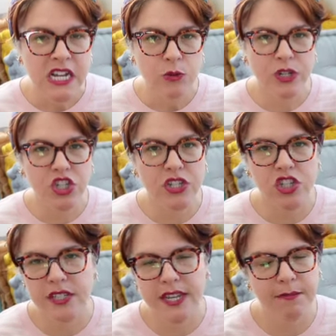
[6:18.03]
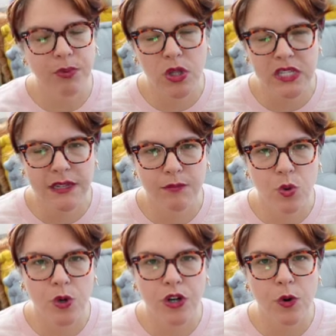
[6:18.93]
which is just a bulletin
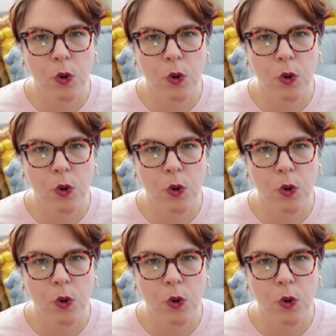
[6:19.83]
board